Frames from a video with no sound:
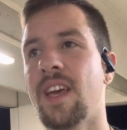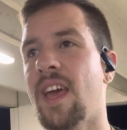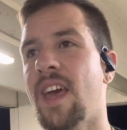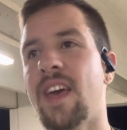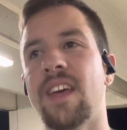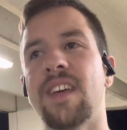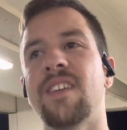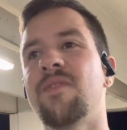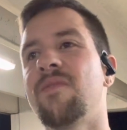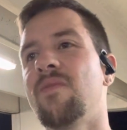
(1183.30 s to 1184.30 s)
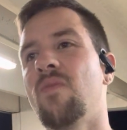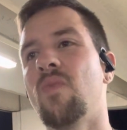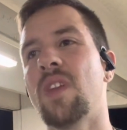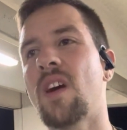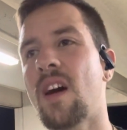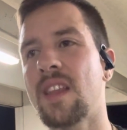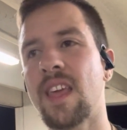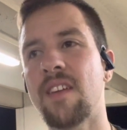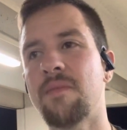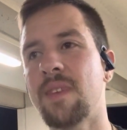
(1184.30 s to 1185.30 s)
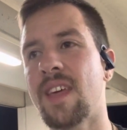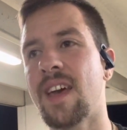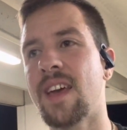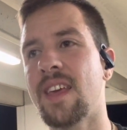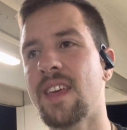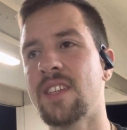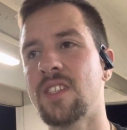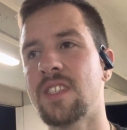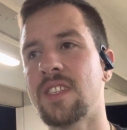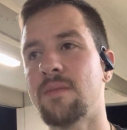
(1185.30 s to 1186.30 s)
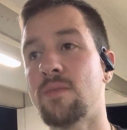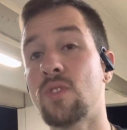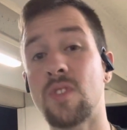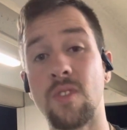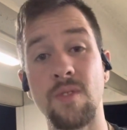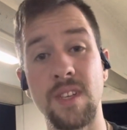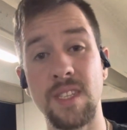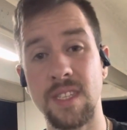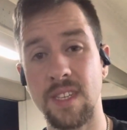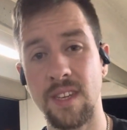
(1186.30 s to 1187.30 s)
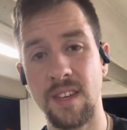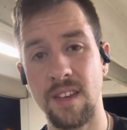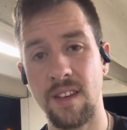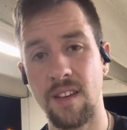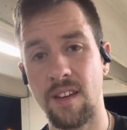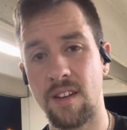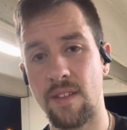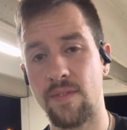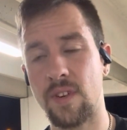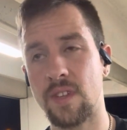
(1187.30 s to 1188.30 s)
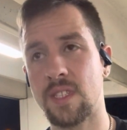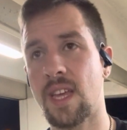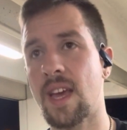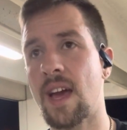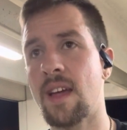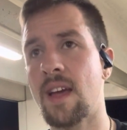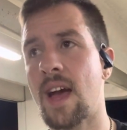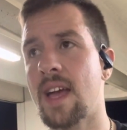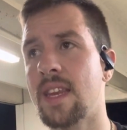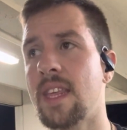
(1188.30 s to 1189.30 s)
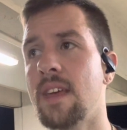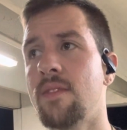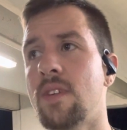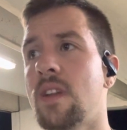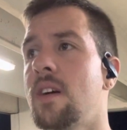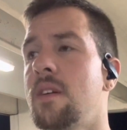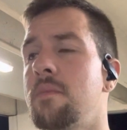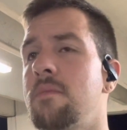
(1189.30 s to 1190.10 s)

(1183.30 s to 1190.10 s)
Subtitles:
And when God gave me that, it just seemed so easy. On our first date, I had given up